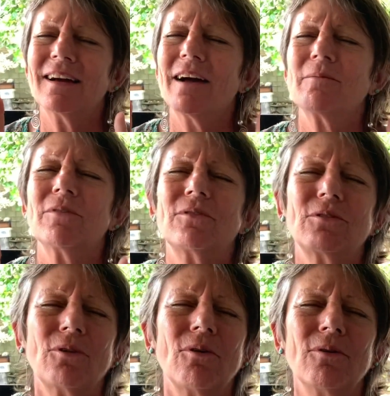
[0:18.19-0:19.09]
I am
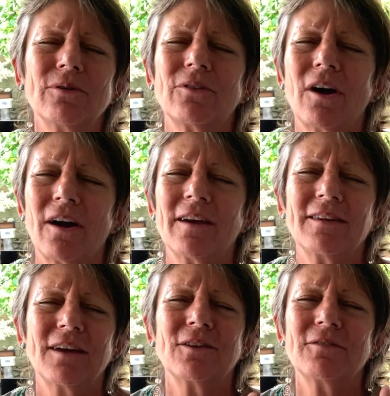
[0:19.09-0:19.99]
so sorry
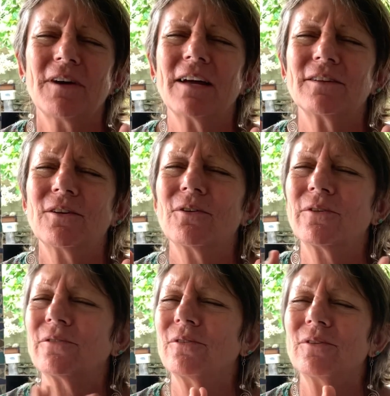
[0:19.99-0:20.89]
that you've had to go
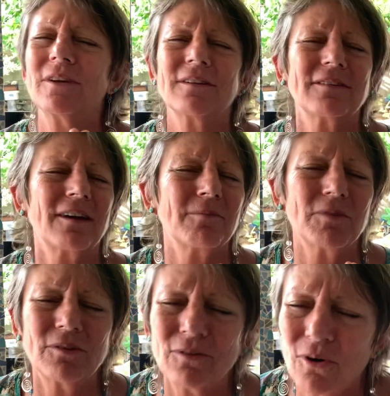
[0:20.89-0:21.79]
through this. I'm
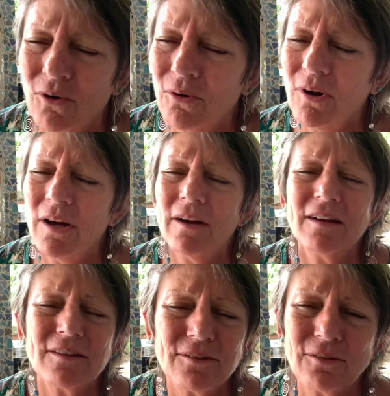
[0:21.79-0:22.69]
so,
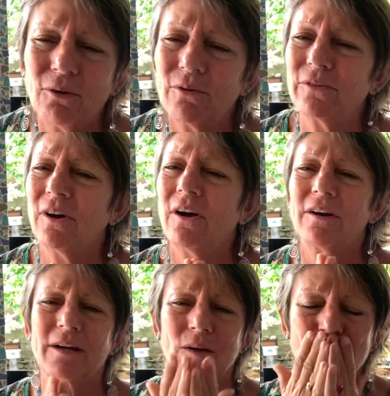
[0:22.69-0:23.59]
so
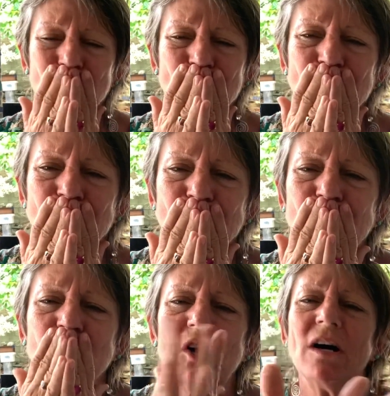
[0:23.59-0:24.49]
sorry.
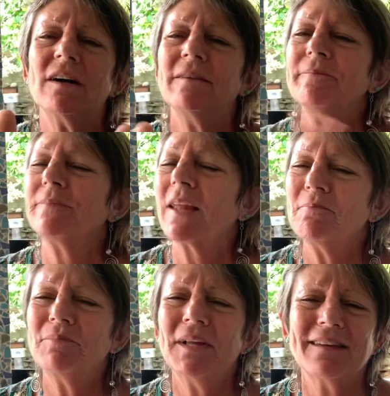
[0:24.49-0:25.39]
Mwah.
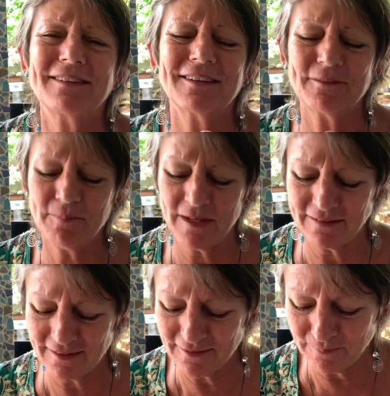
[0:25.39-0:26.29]
Blessings,
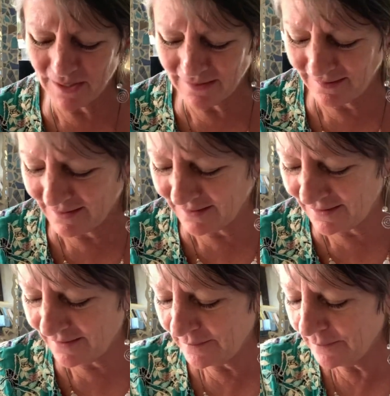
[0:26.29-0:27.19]
blessings, blessings.